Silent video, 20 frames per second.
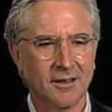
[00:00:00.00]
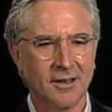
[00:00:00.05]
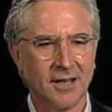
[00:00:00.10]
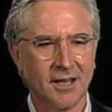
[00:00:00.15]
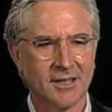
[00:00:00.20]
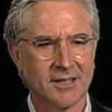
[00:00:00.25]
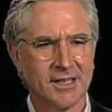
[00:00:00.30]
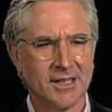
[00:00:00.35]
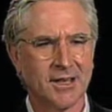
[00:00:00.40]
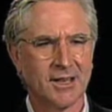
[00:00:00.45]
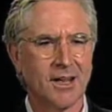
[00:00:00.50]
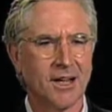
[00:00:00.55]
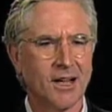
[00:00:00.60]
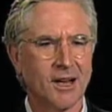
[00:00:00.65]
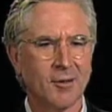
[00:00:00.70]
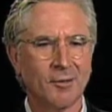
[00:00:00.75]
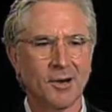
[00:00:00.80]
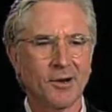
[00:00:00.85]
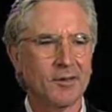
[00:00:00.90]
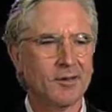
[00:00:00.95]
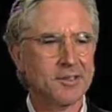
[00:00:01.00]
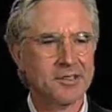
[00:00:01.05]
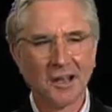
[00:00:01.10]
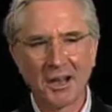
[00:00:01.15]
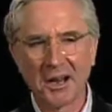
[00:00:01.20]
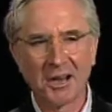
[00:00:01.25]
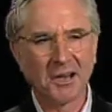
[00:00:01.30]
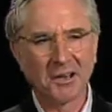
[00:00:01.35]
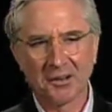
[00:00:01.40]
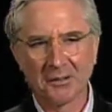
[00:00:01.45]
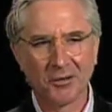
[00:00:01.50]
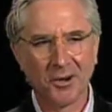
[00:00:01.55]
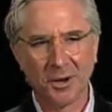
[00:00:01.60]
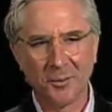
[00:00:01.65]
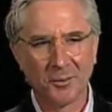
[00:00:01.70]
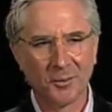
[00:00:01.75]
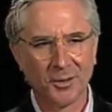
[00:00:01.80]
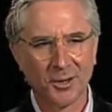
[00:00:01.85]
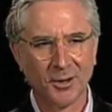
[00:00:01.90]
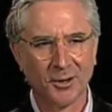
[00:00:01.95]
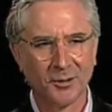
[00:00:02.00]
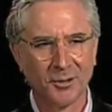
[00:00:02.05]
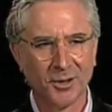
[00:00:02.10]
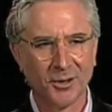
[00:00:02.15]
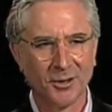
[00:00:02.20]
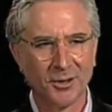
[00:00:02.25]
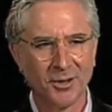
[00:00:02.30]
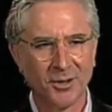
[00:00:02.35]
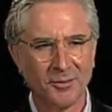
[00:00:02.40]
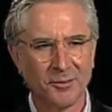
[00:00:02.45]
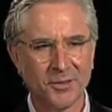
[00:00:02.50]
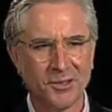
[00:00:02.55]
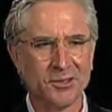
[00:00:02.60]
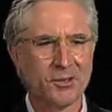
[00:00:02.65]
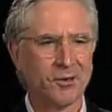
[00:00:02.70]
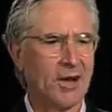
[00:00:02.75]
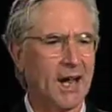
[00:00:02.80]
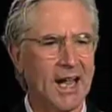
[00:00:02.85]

I'd say, God, I went on this hunting trip, you know, with Mr.